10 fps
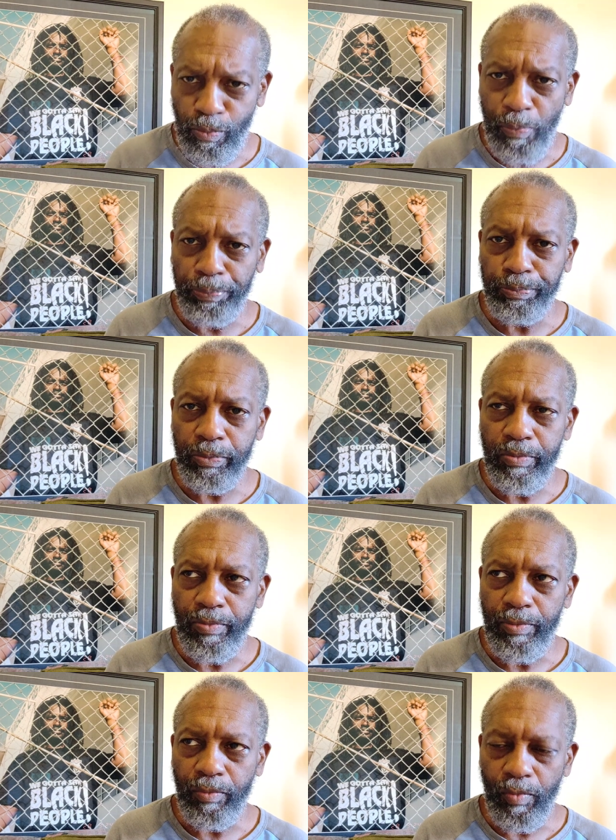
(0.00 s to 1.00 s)

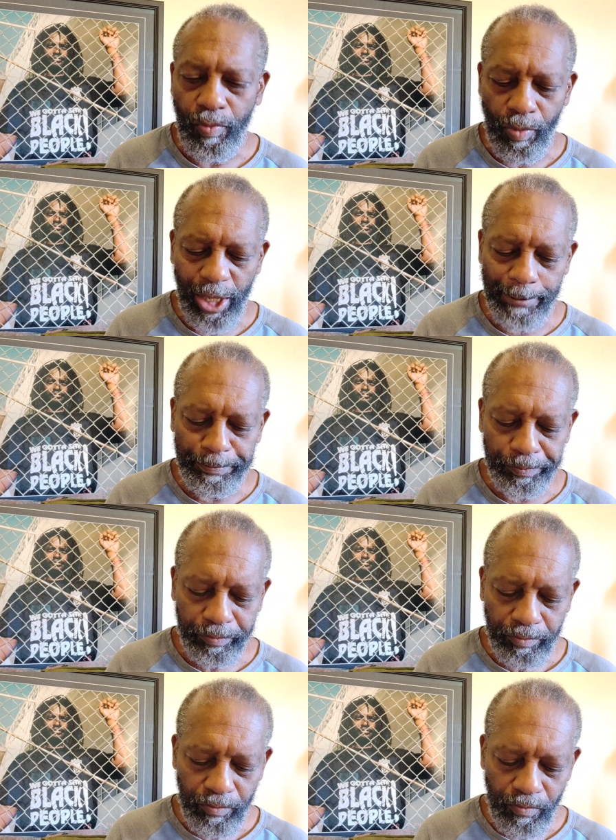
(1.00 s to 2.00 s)
safety
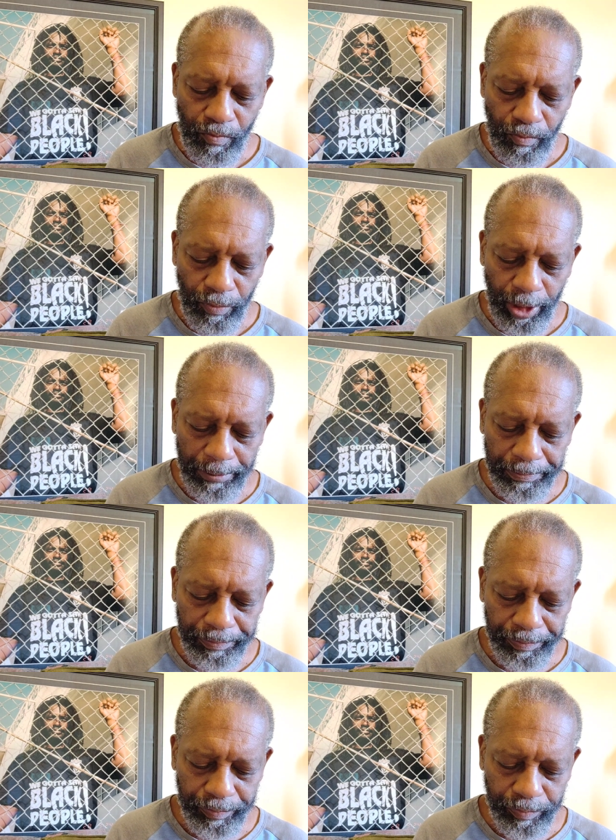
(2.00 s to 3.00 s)
community
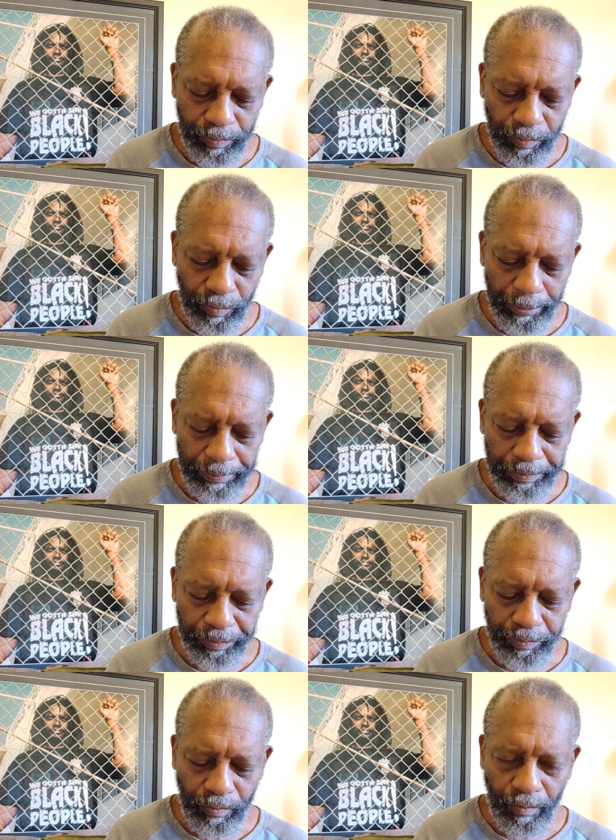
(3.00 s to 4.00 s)
group
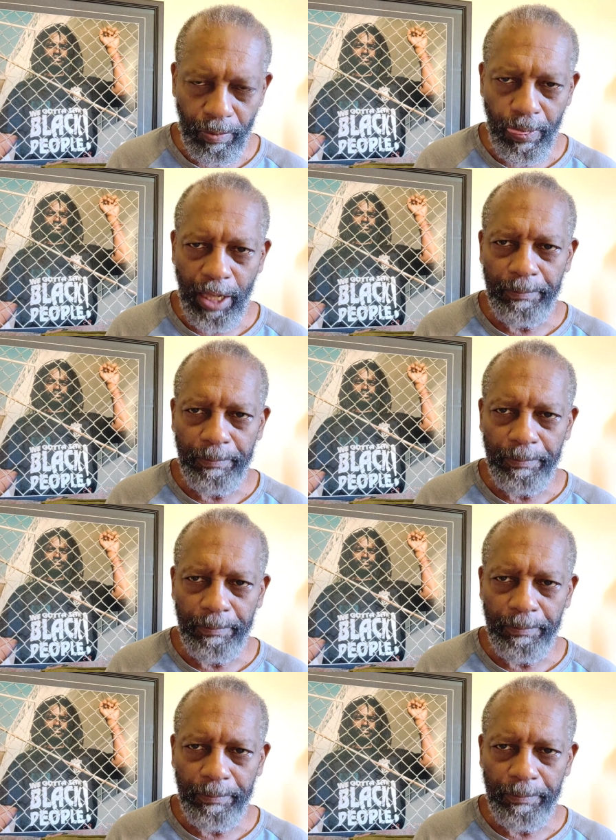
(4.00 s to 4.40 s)
Né?